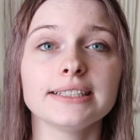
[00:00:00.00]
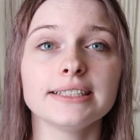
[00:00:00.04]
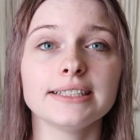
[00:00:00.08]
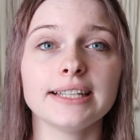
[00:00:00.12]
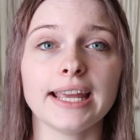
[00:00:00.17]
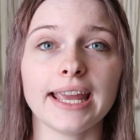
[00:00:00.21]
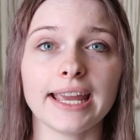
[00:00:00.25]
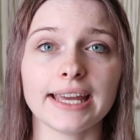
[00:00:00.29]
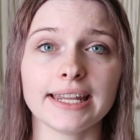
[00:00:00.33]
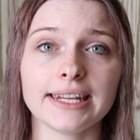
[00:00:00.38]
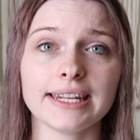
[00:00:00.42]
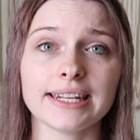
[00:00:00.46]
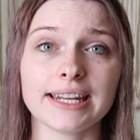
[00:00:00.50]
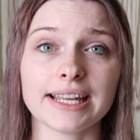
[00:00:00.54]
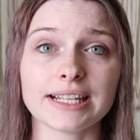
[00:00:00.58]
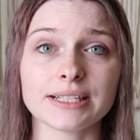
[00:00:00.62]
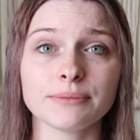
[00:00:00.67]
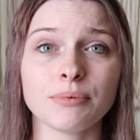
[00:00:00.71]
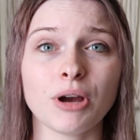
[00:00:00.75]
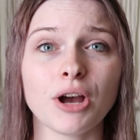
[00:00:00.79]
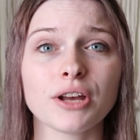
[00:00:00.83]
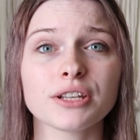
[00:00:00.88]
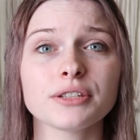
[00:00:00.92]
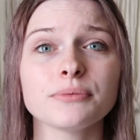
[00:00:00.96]
Canon as
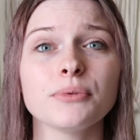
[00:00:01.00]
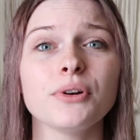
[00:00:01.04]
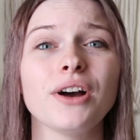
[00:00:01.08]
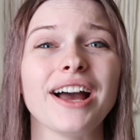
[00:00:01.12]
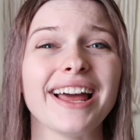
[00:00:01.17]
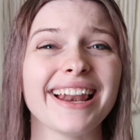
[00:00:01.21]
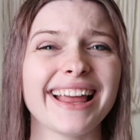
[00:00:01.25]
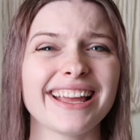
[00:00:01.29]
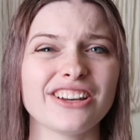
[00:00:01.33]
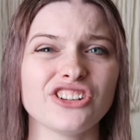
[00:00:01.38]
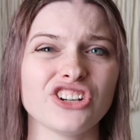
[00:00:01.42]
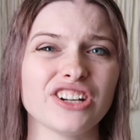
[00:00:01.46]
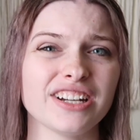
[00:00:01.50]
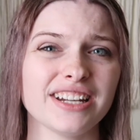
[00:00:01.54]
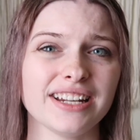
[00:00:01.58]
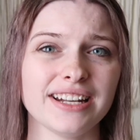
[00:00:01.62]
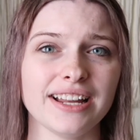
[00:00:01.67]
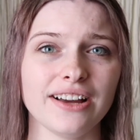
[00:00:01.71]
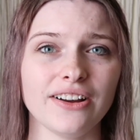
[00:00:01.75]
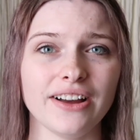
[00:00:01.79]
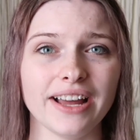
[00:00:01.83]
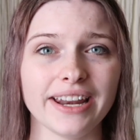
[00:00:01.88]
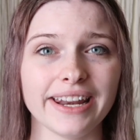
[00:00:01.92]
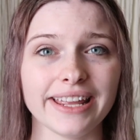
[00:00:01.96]
possible, and I tried it
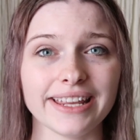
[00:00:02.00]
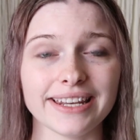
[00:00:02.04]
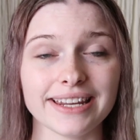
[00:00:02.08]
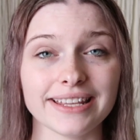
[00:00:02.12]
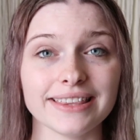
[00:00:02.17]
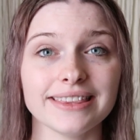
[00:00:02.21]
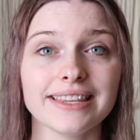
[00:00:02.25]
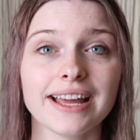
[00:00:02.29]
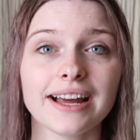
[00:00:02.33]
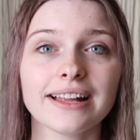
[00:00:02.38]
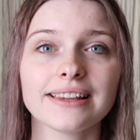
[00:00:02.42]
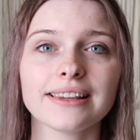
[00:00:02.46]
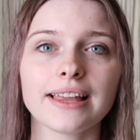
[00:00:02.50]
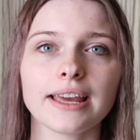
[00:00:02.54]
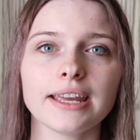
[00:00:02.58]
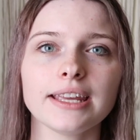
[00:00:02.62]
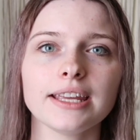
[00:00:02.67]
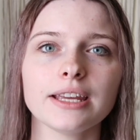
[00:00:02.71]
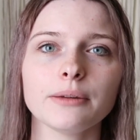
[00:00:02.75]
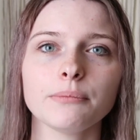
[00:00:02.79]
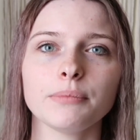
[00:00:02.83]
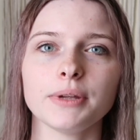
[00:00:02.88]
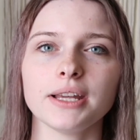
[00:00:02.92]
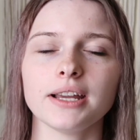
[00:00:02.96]
out and I did not like
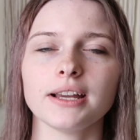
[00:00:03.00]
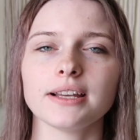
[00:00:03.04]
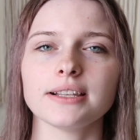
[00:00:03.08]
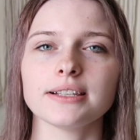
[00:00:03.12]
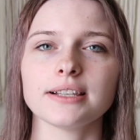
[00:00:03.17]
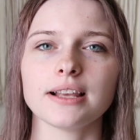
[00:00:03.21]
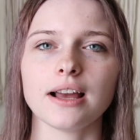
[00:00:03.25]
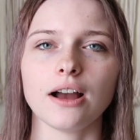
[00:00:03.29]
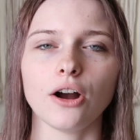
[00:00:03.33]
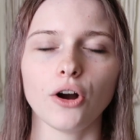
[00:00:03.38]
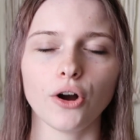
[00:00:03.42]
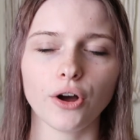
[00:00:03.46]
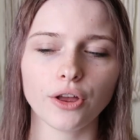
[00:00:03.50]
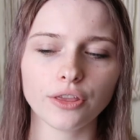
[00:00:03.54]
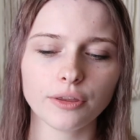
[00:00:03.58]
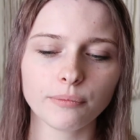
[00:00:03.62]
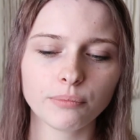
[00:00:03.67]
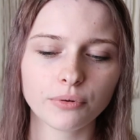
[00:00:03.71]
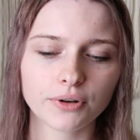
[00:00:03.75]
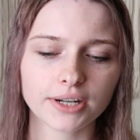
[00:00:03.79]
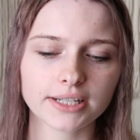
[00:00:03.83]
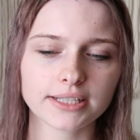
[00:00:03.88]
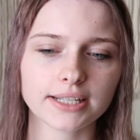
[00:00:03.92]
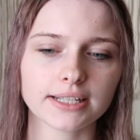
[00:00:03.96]
it because all the
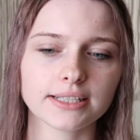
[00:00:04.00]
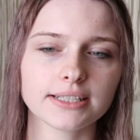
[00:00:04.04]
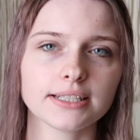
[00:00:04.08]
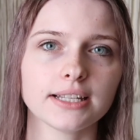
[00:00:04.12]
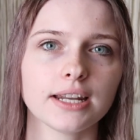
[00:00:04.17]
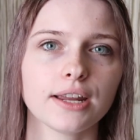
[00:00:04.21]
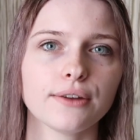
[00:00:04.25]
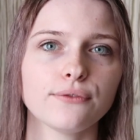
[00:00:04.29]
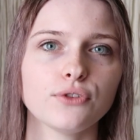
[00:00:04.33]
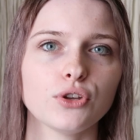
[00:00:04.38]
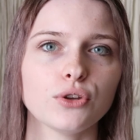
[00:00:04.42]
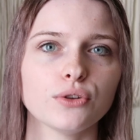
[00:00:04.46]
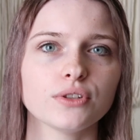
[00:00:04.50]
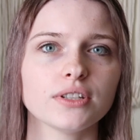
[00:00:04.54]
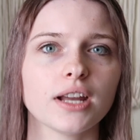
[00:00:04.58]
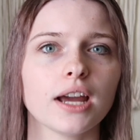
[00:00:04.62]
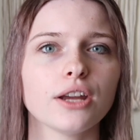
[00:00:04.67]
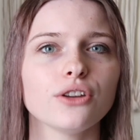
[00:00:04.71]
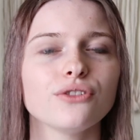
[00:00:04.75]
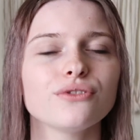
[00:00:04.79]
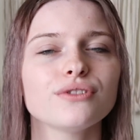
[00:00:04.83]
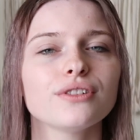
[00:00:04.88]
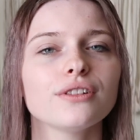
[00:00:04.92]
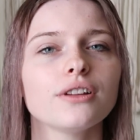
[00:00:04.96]
presets that I've used, I
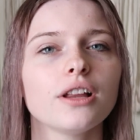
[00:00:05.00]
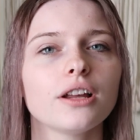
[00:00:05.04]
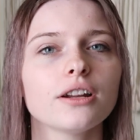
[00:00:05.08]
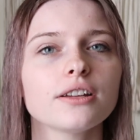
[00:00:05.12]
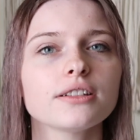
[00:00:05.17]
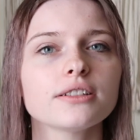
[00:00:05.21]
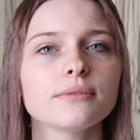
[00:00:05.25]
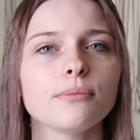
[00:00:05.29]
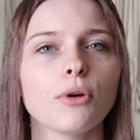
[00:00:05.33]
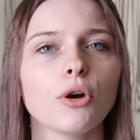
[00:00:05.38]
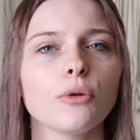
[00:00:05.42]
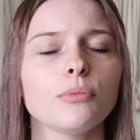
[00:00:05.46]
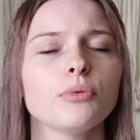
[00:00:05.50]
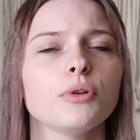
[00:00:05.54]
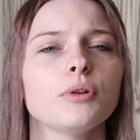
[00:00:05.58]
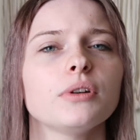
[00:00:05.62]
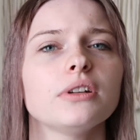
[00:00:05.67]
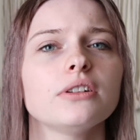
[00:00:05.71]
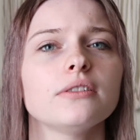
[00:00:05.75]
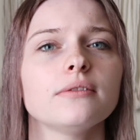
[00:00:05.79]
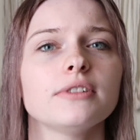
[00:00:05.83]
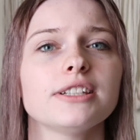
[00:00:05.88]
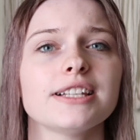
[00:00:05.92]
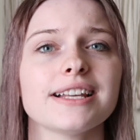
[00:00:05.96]
use a lot of small
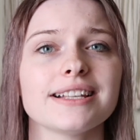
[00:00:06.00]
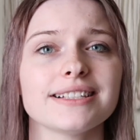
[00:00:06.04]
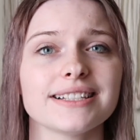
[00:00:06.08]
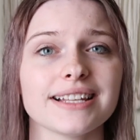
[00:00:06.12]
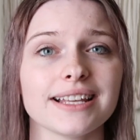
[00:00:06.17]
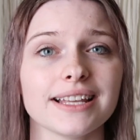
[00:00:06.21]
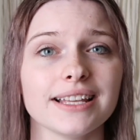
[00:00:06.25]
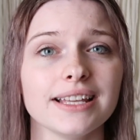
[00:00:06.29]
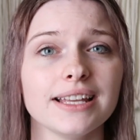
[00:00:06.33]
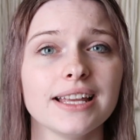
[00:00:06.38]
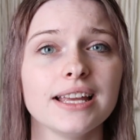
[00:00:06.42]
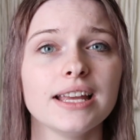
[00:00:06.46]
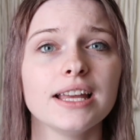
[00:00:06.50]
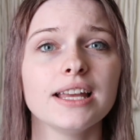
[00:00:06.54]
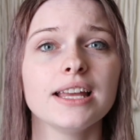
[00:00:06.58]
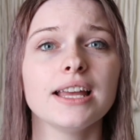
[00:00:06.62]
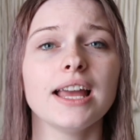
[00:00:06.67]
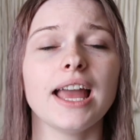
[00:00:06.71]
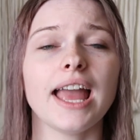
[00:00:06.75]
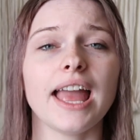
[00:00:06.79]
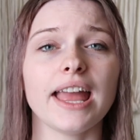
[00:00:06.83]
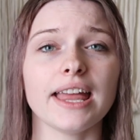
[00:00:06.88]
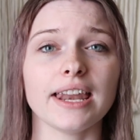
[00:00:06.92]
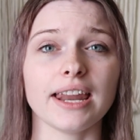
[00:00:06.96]
presets
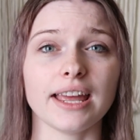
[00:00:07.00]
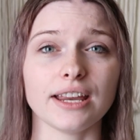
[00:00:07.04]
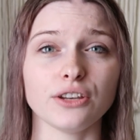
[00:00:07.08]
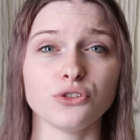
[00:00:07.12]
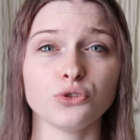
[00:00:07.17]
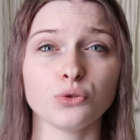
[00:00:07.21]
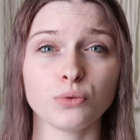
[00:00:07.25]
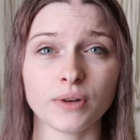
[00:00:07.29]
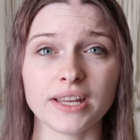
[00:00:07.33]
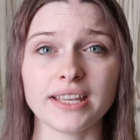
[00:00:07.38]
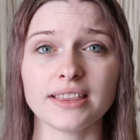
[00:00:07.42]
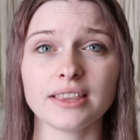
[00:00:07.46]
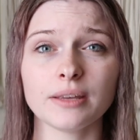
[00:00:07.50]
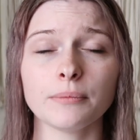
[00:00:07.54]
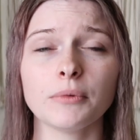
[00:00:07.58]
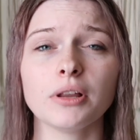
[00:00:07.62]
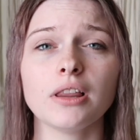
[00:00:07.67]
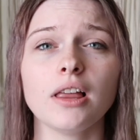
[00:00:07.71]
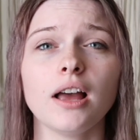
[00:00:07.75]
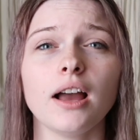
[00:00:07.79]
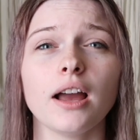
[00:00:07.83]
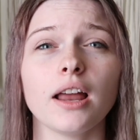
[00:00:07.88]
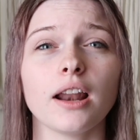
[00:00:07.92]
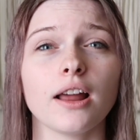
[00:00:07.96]
and I tweak them a
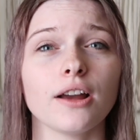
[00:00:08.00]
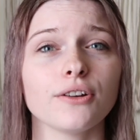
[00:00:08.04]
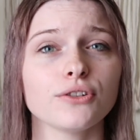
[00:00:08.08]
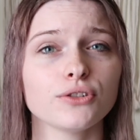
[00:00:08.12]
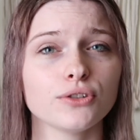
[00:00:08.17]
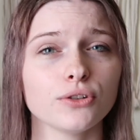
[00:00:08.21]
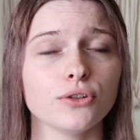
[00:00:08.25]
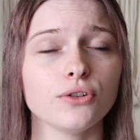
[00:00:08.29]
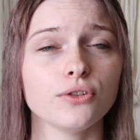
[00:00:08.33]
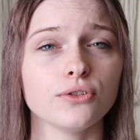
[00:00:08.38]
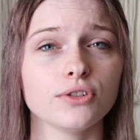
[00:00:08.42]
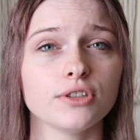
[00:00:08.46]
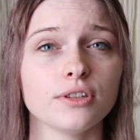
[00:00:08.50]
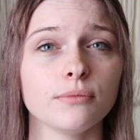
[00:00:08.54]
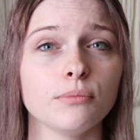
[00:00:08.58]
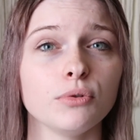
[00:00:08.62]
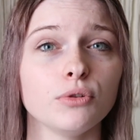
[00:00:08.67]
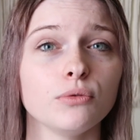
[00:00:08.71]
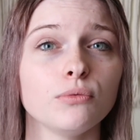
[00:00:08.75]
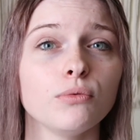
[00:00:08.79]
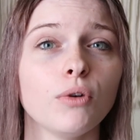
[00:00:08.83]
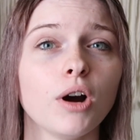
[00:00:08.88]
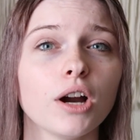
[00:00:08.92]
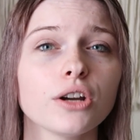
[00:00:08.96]
lot. And I also use the
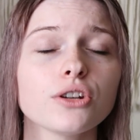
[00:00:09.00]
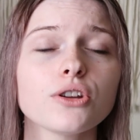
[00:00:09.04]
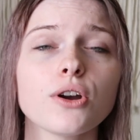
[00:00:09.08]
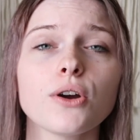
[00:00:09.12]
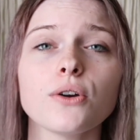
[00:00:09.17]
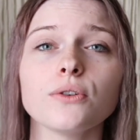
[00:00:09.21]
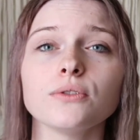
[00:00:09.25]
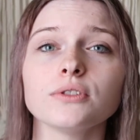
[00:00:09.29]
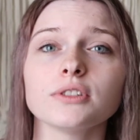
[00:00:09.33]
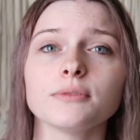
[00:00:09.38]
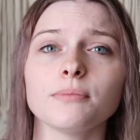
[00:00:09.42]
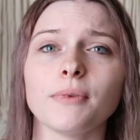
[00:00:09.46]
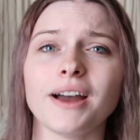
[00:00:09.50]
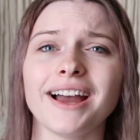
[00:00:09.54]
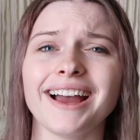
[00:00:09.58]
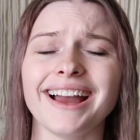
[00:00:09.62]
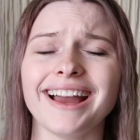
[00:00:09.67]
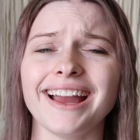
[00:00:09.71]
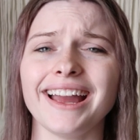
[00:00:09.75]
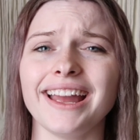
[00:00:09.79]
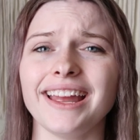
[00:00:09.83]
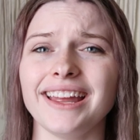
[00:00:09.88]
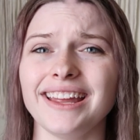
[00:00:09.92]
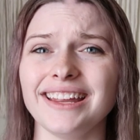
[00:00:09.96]
Boudoir tones
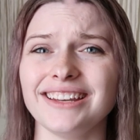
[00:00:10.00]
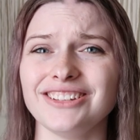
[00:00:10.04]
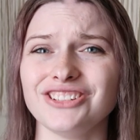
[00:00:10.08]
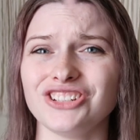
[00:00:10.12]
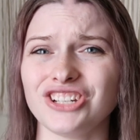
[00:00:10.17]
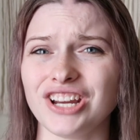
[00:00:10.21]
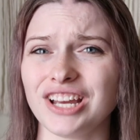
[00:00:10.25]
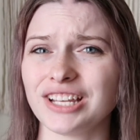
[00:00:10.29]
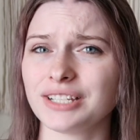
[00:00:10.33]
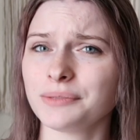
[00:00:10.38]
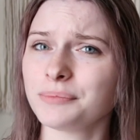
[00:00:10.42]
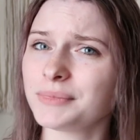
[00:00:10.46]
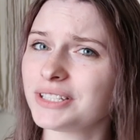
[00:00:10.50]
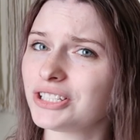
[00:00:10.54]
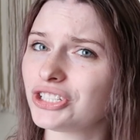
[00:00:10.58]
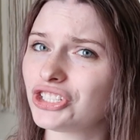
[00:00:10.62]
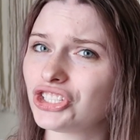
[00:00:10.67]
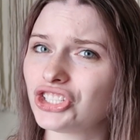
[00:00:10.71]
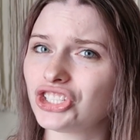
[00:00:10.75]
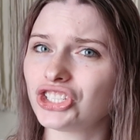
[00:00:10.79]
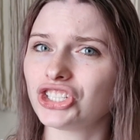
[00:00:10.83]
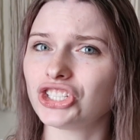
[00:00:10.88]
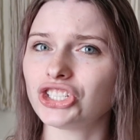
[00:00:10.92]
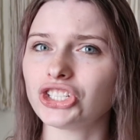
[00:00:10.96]
by Jasmine
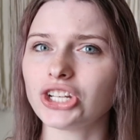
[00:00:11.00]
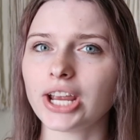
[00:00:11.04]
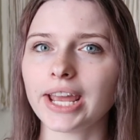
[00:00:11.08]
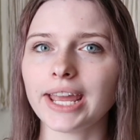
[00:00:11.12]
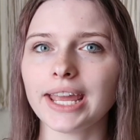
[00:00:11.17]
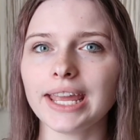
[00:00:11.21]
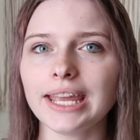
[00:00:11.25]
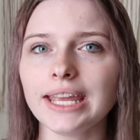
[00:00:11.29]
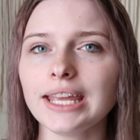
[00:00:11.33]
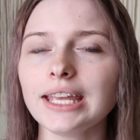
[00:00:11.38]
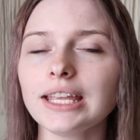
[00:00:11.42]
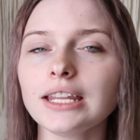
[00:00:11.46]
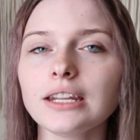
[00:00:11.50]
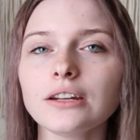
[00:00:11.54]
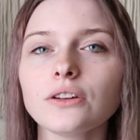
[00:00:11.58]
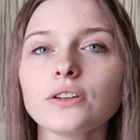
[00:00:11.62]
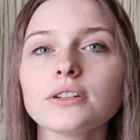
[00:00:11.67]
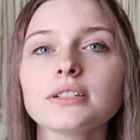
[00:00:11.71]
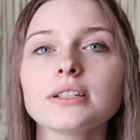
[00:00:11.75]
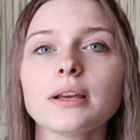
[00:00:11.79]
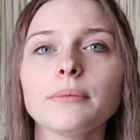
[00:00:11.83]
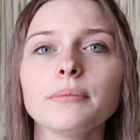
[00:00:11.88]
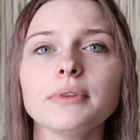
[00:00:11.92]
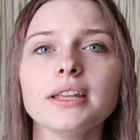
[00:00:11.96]
Jade or
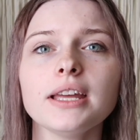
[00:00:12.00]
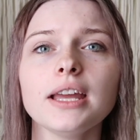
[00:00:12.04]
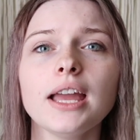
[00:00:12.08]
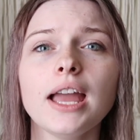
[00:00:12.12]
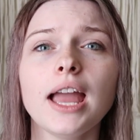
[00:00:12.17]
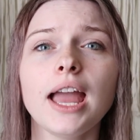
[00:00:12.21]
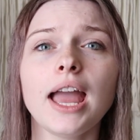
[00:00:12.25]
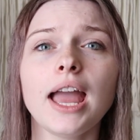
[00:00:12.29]
something,